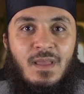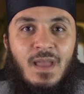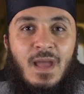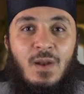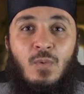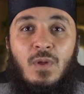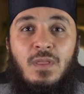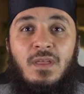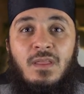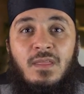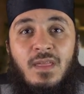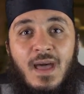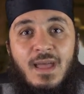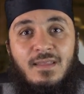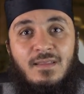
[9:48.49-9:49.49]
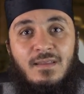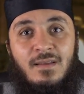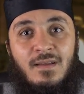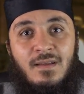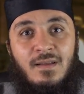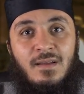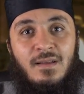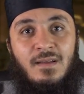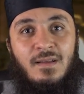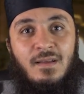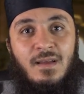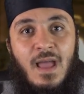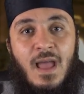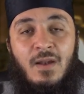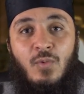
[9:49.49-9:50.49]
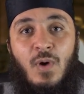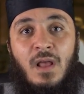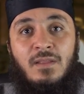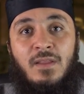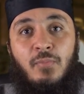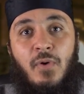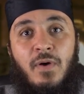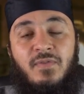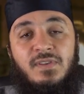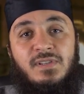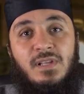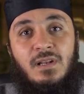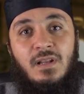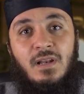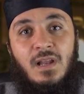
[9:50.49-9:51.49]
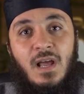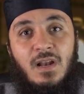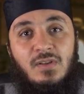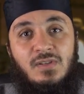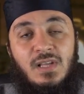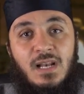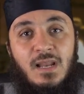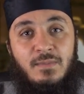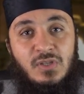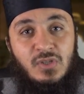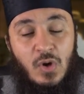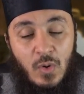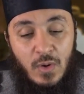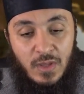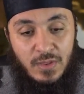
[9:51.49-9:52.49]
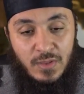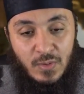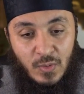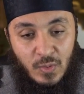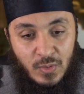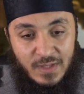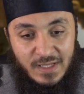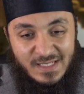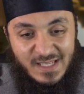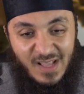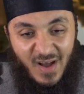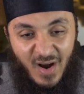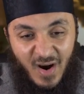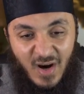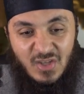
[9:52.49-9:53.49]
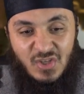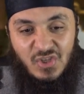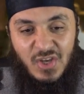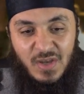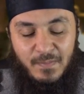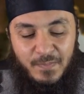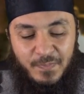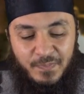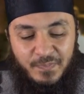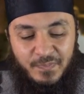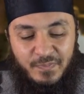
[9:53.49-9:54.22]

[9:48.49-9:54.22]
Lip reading: And within that, and while the Prophet sallallahu alaihi wasallam is going through this hardship,